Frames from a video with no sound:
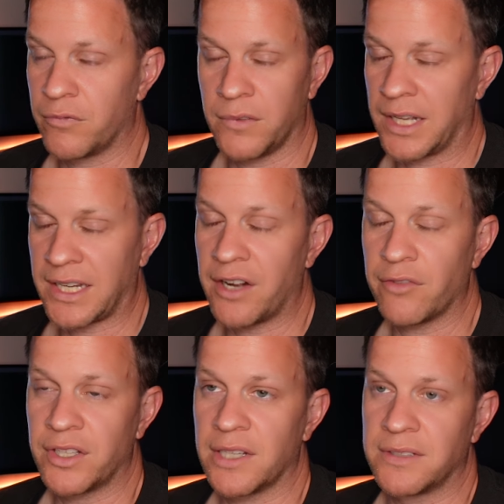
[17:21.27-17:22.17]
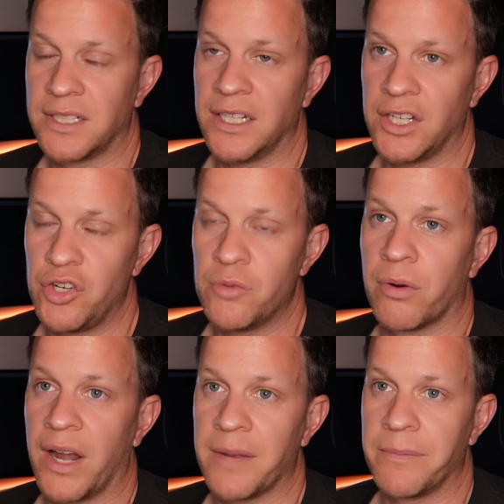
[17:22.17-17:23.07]
Like, I don't think I've seen a new
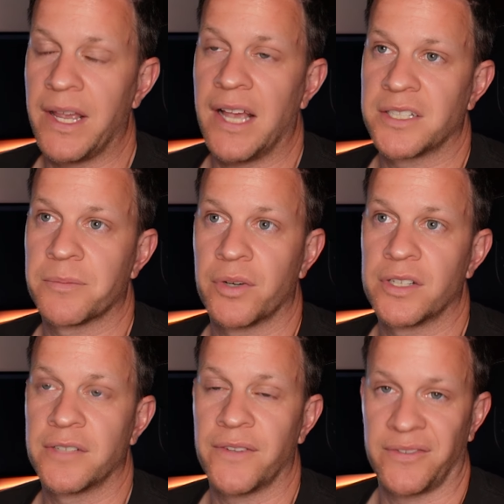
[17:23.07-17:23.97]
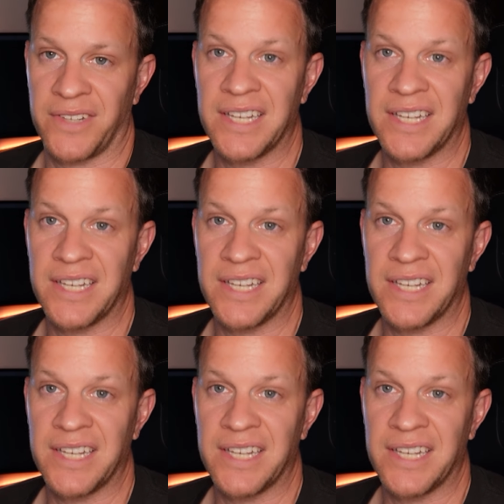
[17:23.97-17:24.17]
brand be as impressive as